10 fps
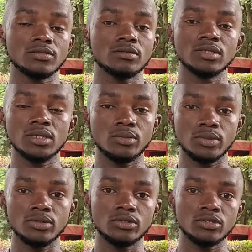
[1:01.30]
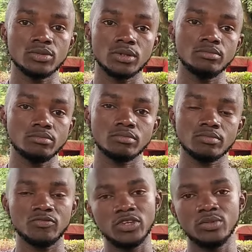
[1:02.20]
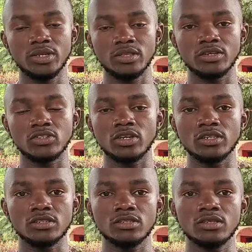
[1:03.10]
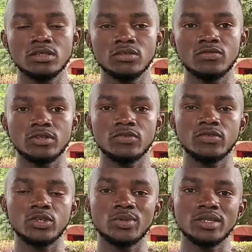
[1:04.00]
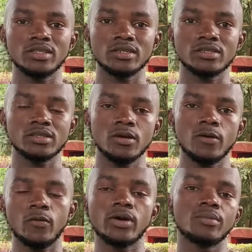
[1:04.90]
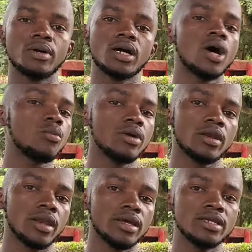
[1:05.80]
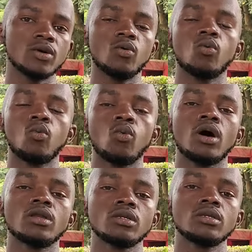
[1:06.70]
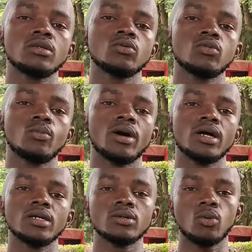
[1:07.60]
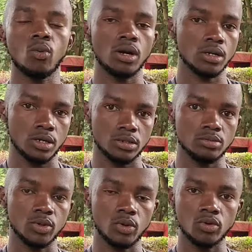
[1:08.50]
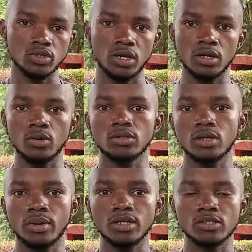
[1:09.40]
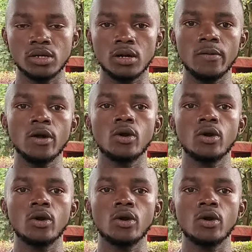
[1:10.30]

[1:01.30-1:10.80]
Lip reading: from being up a YouTuber? Very many things, guys. Very, very many things, whereby I'll be outlining one by one, guys, because I know someone is there